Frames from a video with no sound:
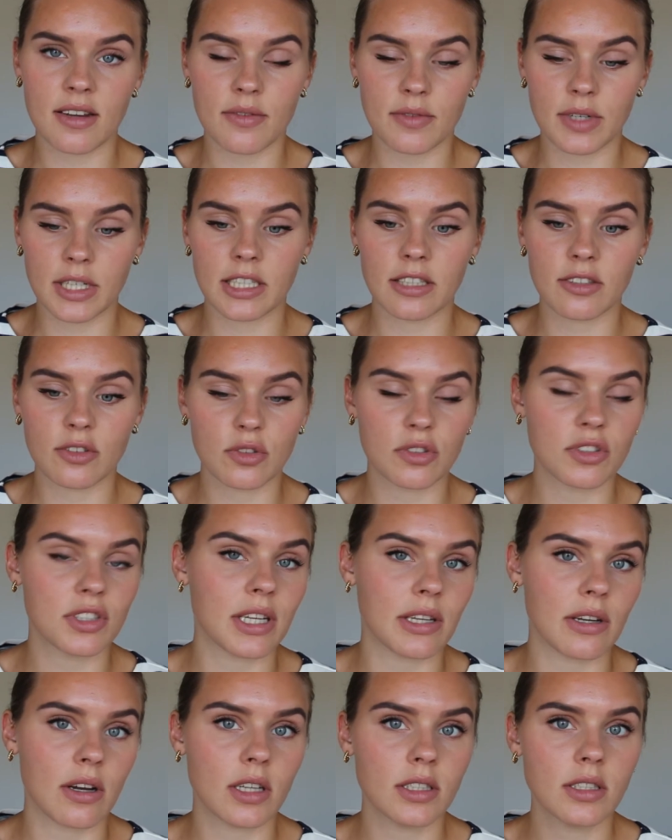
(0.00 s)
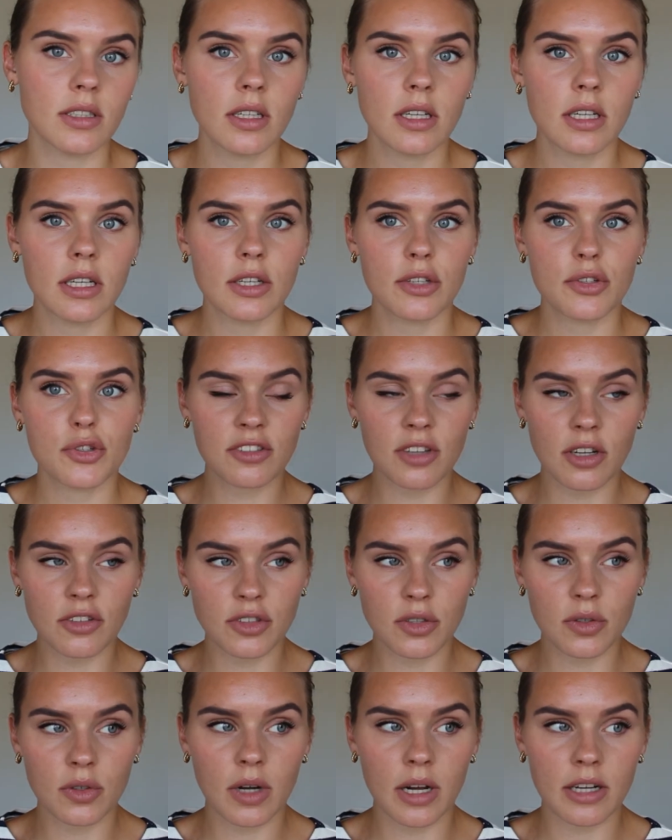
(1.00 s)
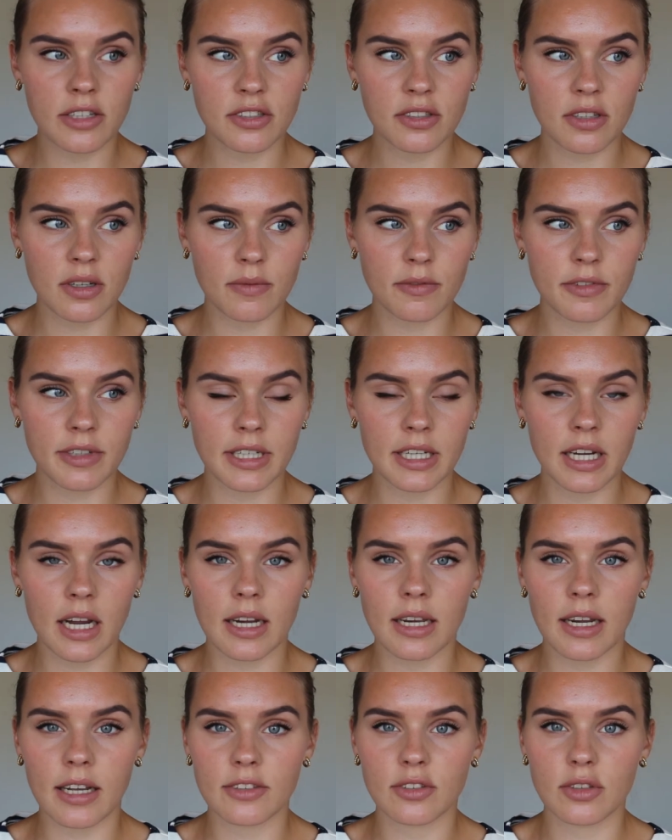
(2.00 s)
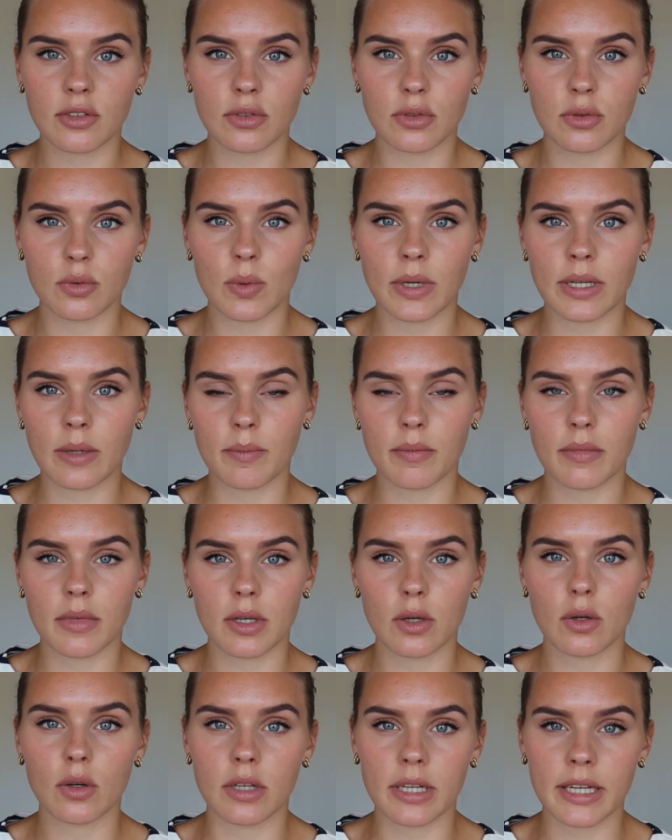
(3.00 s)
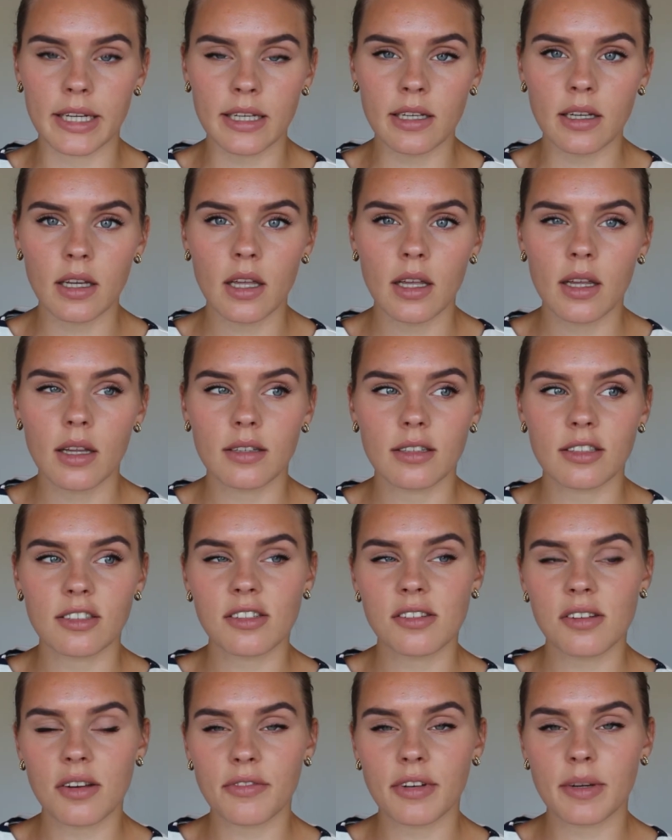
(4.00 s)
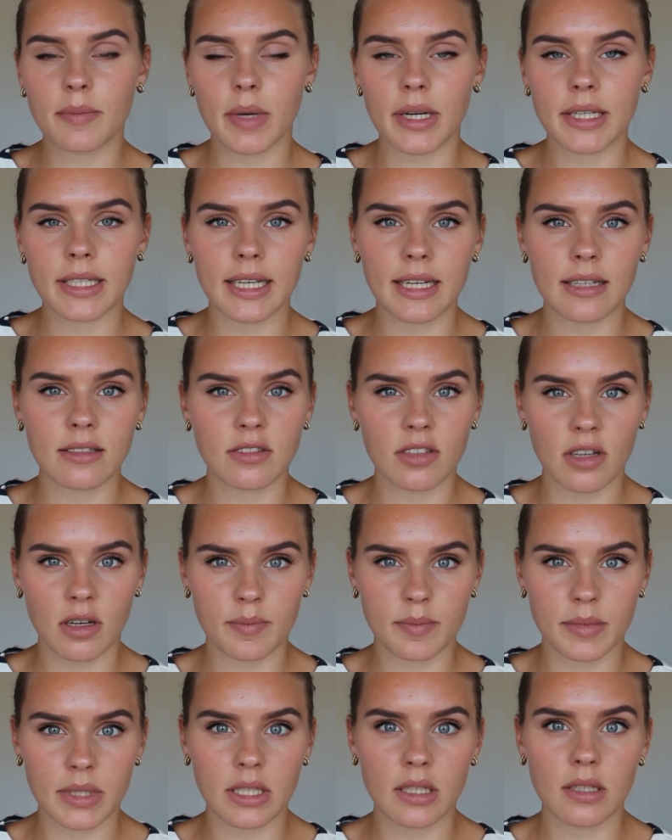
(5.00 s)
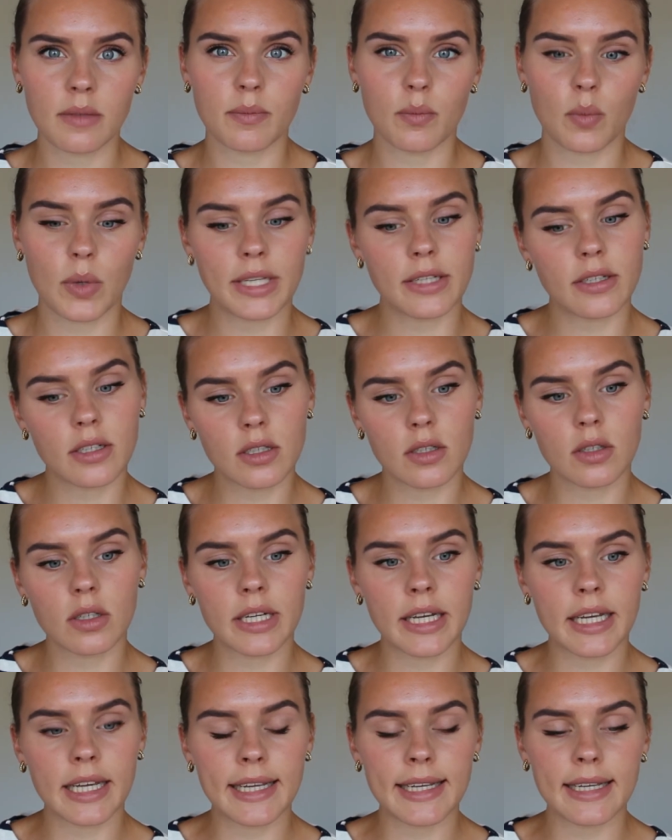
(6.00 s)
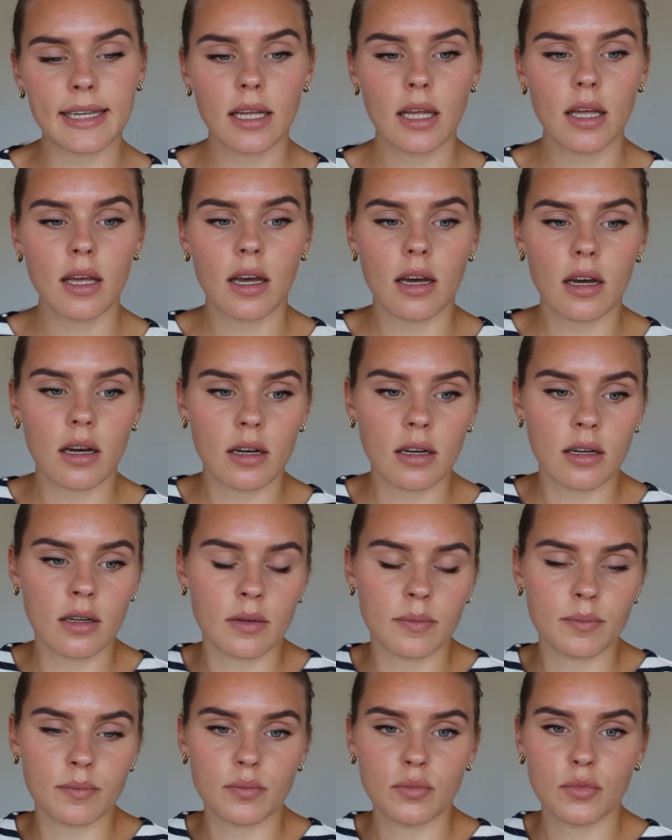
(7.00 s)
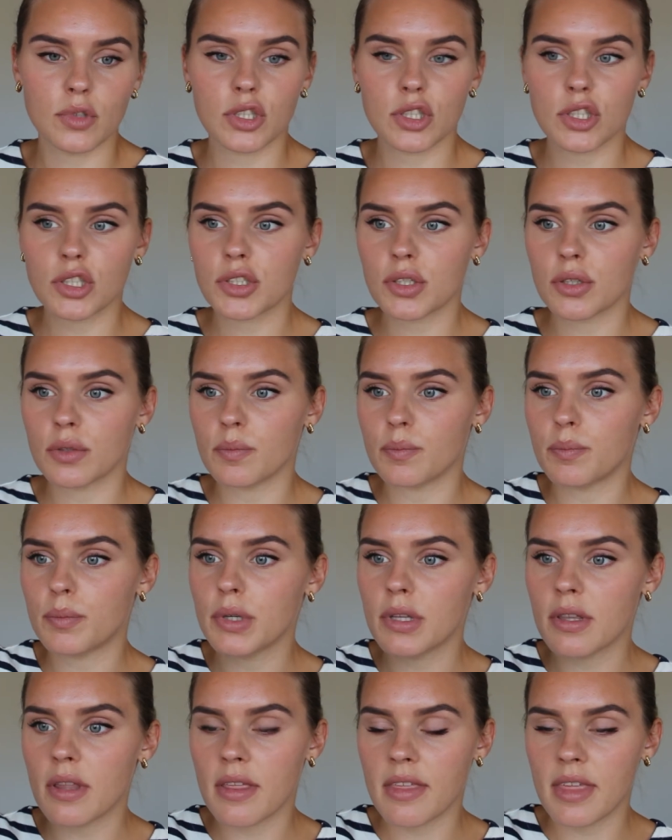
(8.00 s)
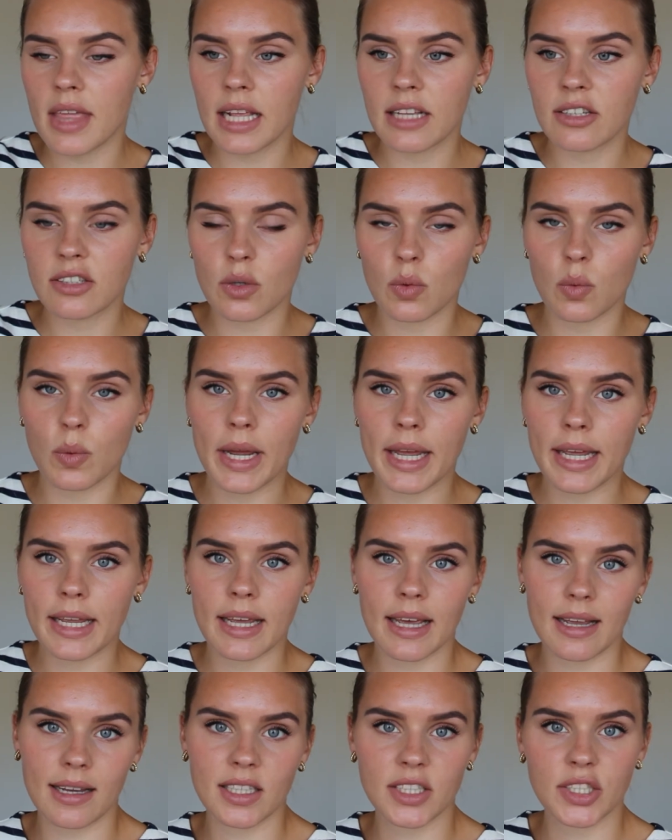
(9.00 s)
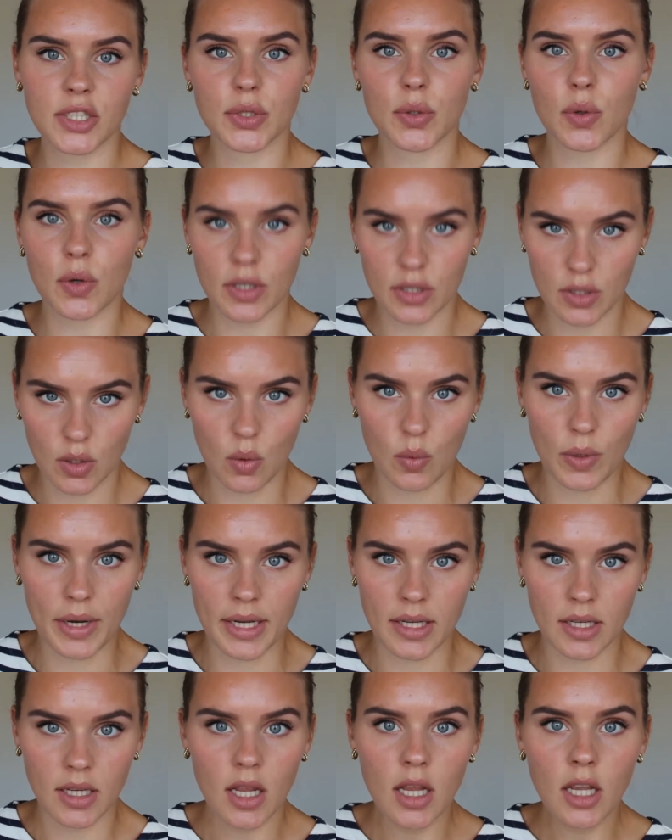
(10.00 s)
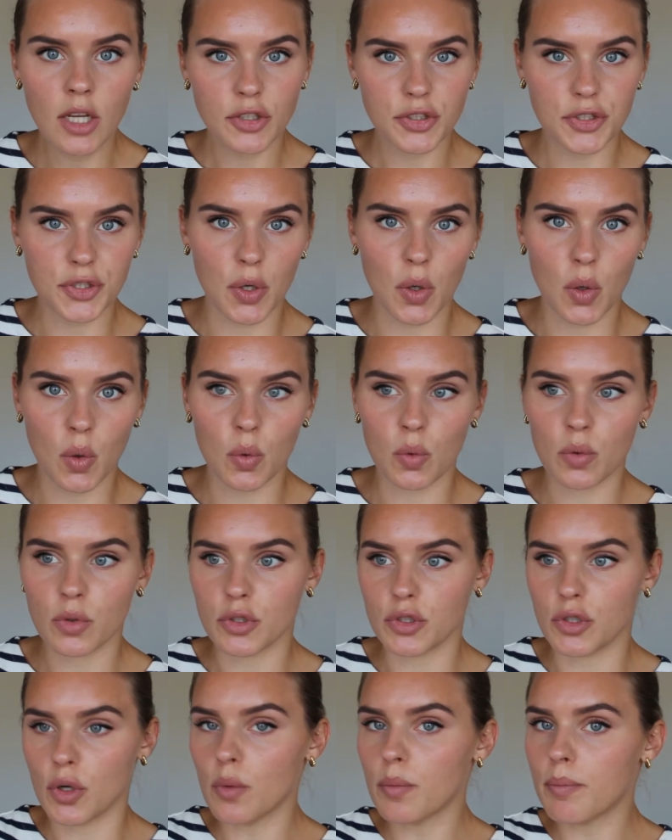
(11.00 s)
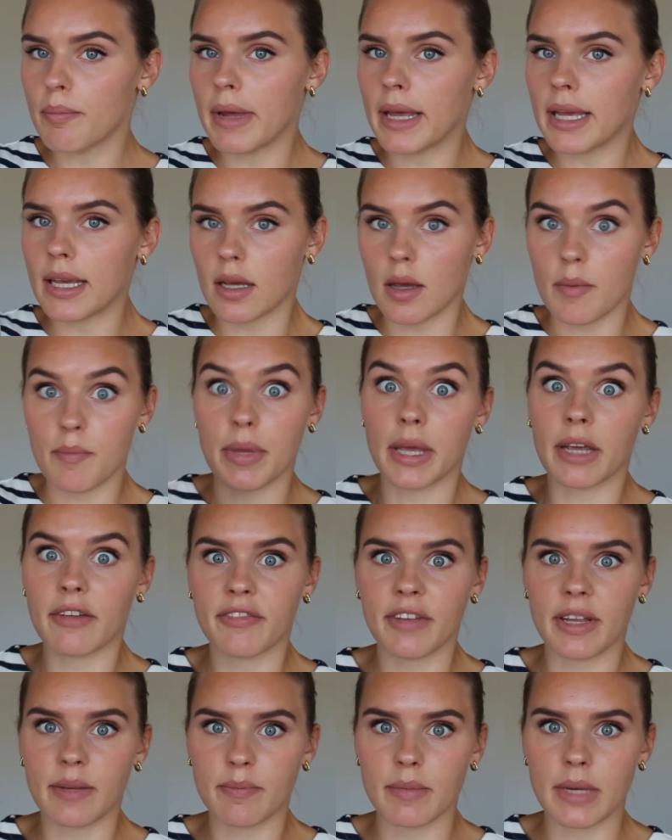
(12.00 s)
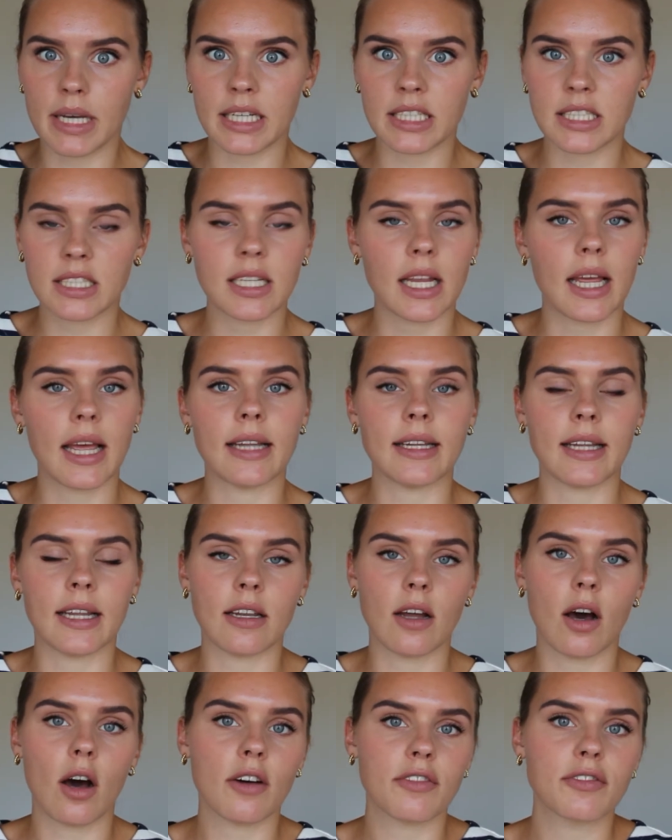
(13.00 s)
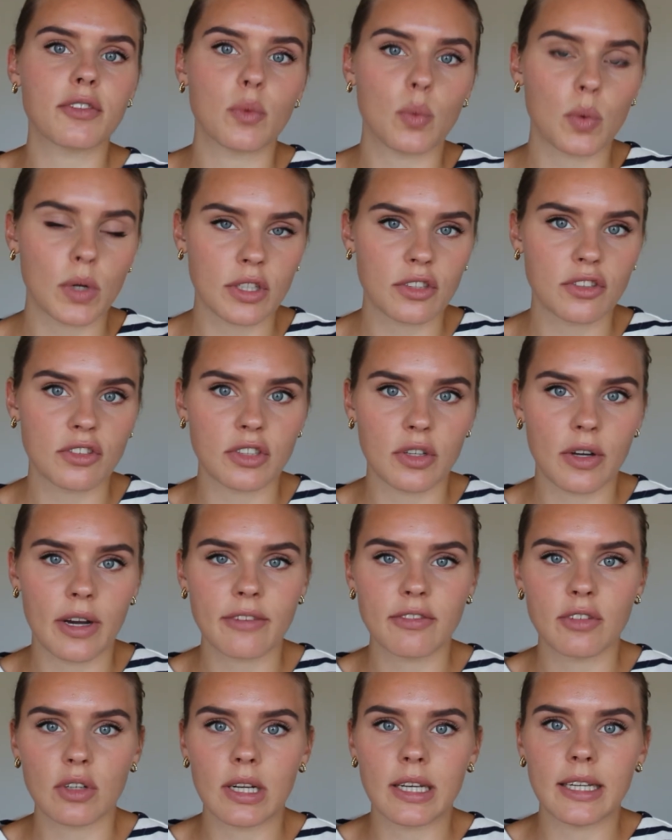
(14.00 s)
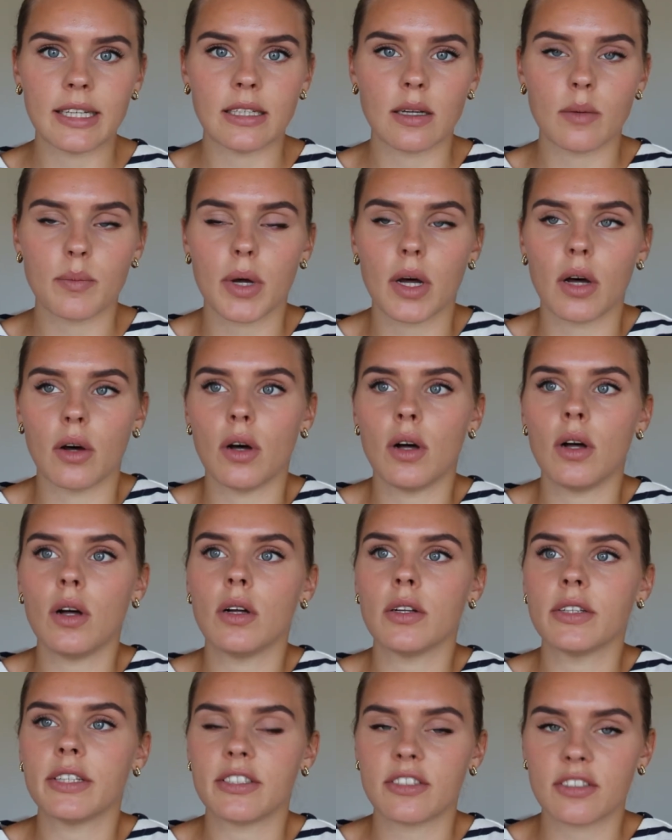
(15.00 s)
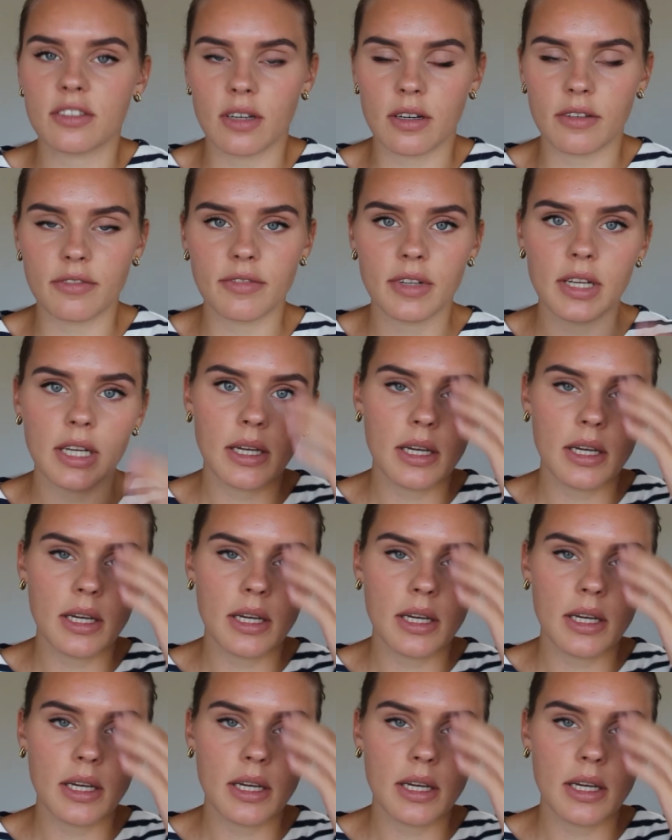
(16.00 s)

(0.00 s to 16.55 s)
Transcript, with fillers: and ready to sit on. This is also something I like to do when I'm cooking. This is something my dad taught me. When you're cooking, um, just put the things away as you're going. So don't make a big fat mess and then afterwards you have to clean up all this stuff.